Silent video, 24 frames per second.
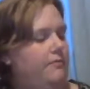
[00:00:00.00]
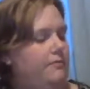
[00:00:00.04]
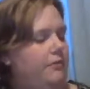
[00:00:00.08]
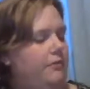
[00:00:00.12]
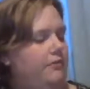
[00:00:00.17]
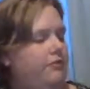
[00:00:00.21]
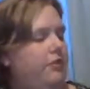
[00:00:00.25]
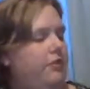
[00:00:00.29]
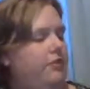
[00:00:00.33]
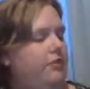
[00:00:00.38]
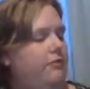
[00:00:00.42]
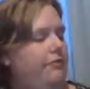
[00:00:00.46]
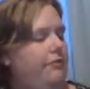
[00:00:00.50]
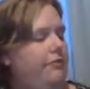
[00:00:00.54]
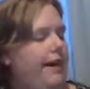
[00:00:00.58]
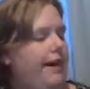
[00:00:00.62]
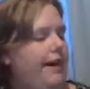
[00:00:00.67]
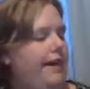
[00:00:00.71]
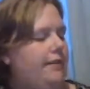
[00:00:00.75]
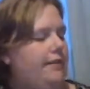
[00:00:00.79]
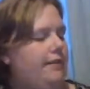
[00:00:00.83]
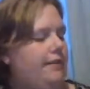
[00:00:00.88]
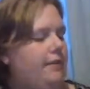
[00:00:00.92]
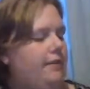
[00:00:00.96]
fridge
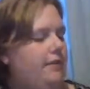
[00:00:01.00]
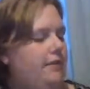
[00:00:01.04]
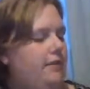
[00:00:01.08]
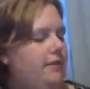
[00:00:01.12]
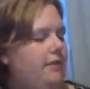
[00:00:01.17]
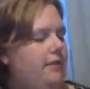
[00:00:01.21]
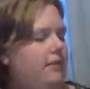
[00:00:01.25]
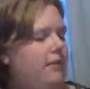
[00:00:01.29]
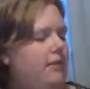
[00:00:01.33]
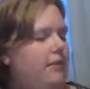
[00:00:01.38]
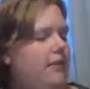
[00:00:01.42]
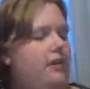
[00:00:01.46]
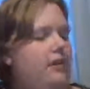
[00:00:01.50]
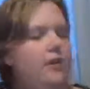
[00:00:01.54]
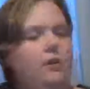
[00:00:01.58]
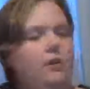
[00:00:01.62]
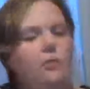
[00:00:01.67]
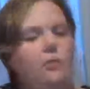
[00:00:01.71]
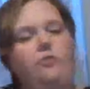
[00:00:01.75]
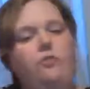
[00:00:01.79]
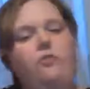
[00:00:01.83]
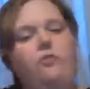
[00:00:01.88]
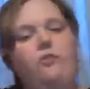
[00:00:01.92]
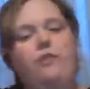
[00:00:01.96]
facts,
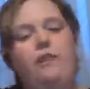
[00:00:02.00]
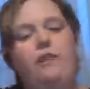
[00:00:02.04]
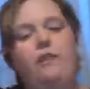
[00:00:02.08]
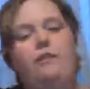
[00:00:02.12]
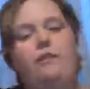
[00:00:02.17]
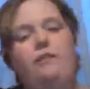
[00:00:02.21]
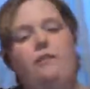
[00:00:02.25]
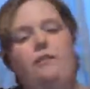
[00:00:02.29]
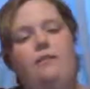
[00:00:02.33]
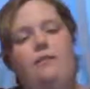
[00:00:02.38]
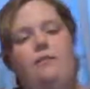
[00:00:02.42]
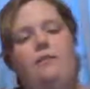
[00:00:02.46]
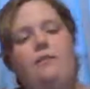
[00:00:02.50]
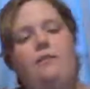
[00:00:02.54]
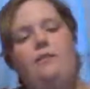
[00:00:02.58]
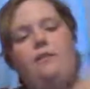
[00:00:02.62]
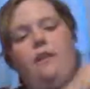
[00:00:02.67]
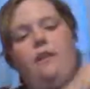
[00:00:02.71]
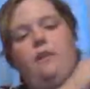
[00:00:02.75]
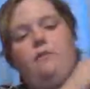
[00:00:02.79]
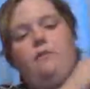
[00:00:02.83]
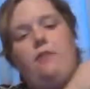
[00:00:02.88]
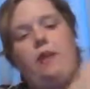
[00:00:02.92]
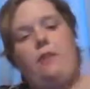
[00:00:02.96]
which these
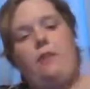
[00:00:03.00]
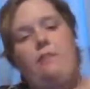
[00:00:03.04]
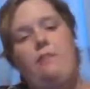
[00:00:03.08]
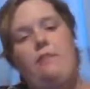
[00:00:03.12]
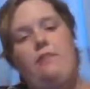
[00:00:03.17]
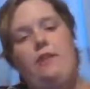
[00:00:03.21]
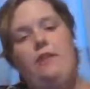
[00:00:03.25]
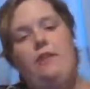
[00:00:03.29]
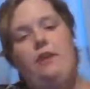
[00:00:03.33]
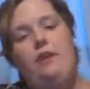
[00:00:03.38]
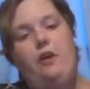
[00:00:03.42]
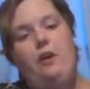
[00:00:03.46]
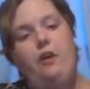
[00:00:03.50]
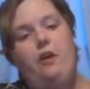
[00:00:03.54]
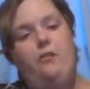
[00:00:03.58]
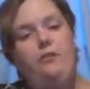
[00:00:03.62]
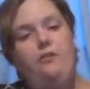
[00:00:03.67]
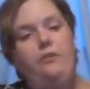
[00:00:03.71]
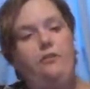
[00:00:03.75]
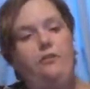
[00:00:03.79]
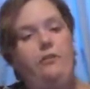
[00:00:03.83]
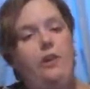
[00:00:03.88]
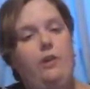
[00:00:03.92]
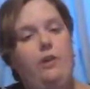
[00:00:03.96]
have now been taken off
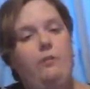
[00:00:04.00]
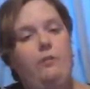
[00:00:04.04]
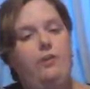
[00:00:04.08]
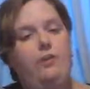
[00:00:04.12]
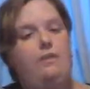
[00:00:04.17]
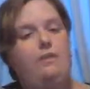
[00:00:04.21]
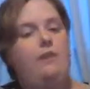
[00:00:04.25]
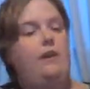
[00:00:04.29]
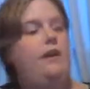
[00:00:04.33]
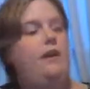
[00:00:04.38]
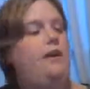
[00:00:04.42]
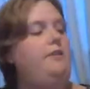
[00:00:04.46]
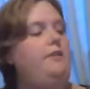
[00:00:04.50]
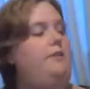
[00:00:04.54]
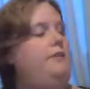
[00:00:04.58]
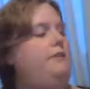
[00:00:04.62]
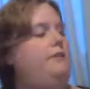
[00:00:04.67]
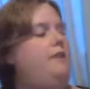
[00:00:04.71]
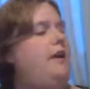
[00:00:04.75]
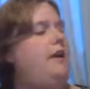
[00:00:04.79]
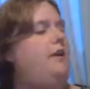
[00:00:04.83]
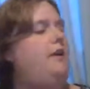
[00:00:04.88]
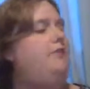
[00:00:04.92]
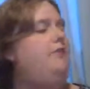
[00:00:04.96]
of there because I got these
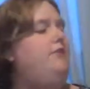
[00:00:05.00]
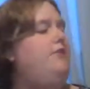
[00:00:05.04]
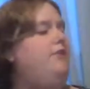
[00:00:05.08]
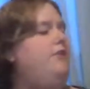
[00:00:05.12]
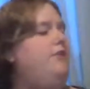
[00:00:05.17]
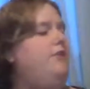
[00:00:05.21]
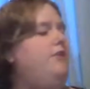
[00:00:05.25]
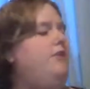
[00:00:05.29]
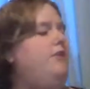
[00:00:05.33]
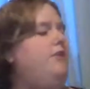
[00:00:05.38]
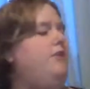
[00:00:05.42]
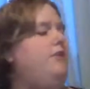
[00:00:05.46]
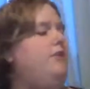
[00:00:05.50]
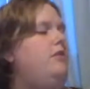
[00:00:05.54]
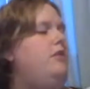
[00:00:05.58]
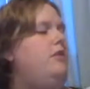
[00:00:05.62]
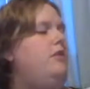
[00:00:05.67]
last year.